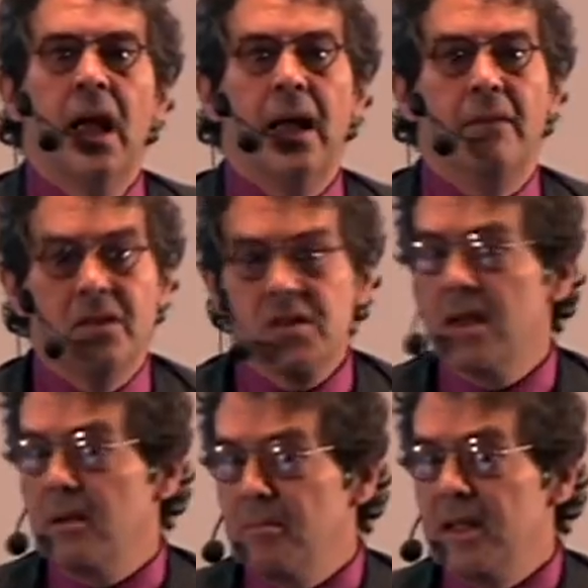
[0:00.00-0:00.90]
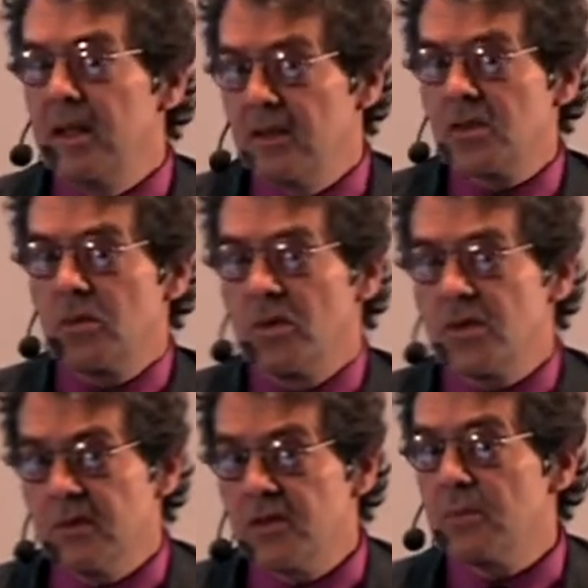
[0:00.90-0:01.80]
And this can be a
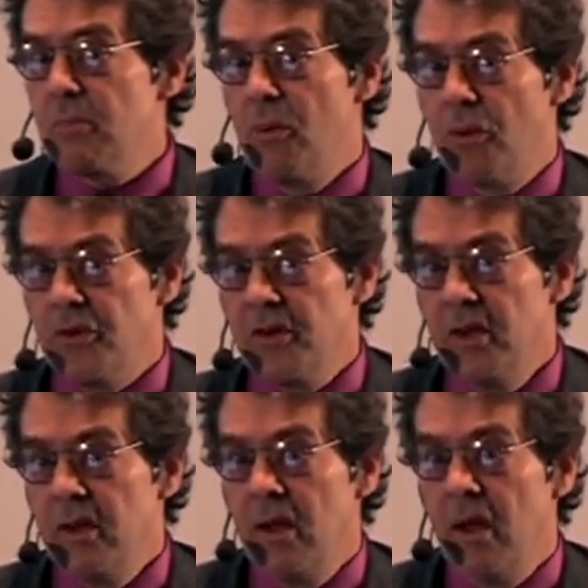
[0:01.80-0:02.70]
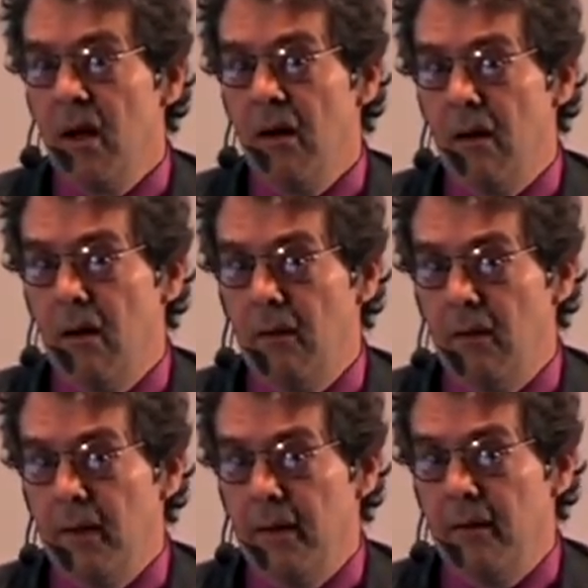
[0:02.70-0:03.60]
source of support
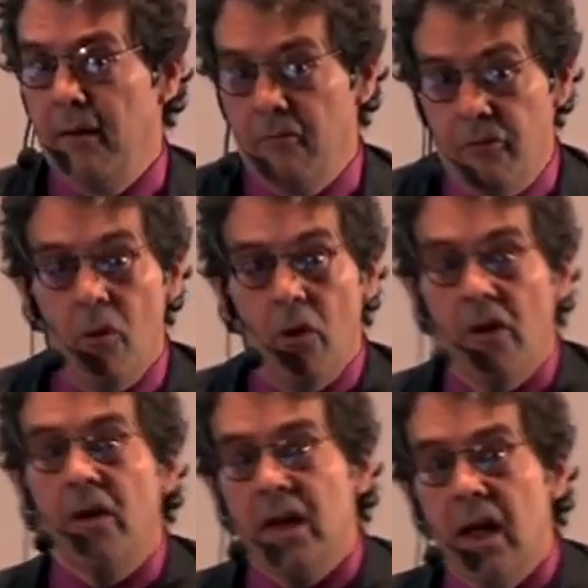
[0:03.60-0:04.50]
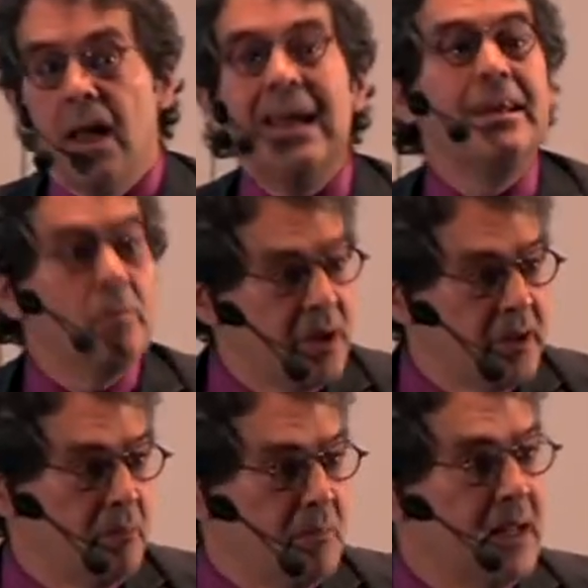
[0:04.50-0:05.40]
uh, uh, for
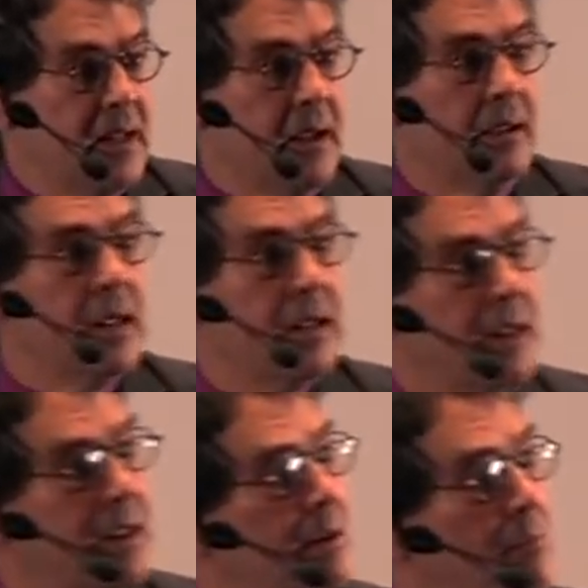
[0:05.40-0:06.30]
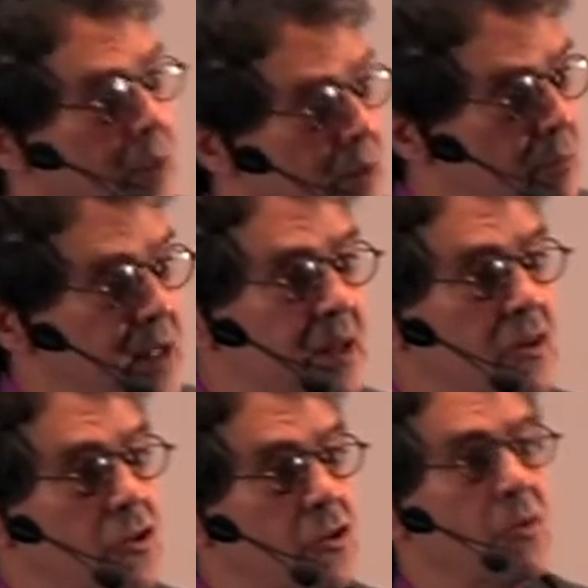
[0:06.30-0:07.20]
independent media. And the, ind and the media
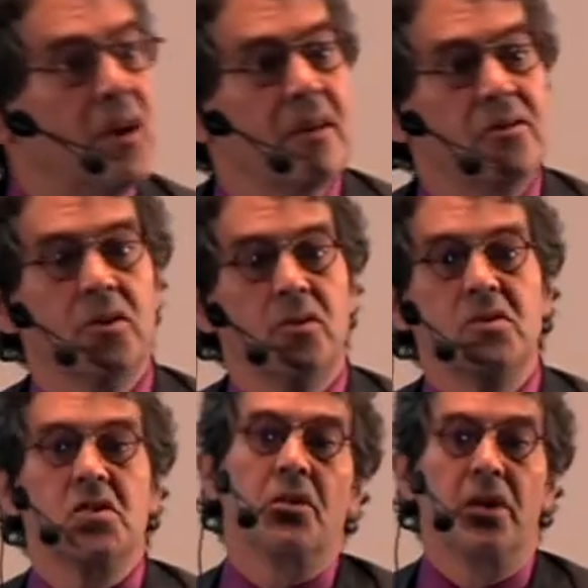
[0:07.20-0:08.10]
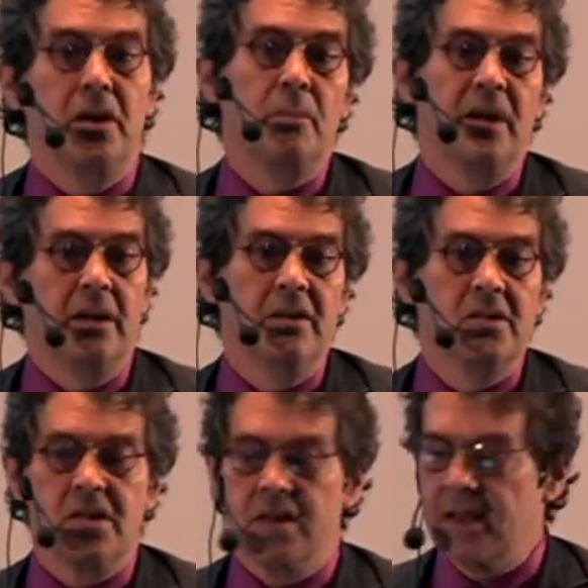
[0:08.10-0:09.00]
don't have to lose their
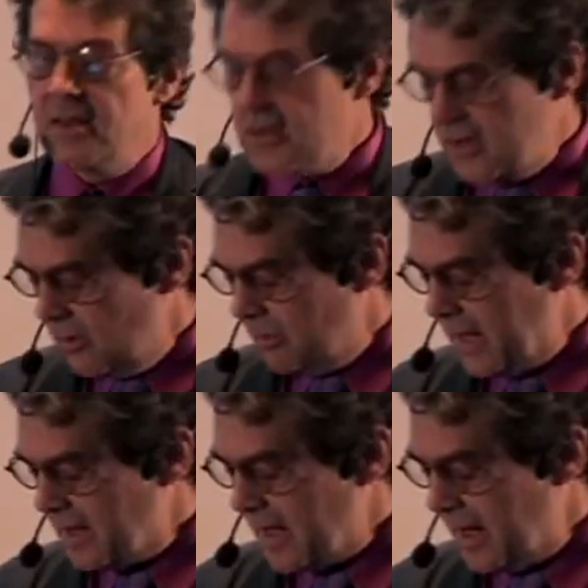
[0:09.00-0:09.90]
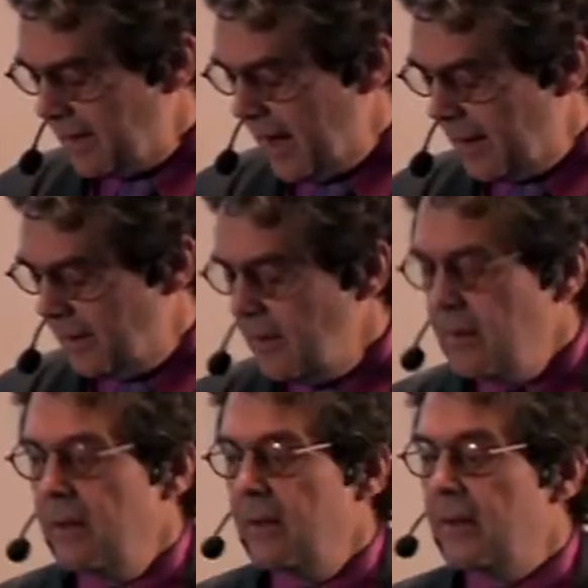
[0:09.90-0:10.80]
independence, they can still maintain that,
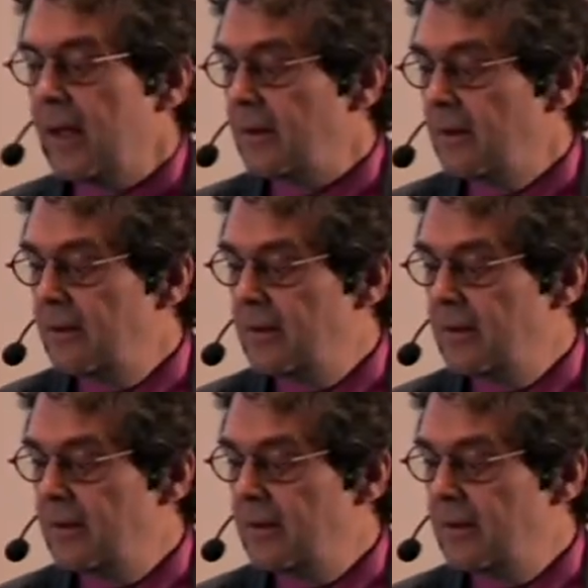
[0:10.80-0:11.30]
that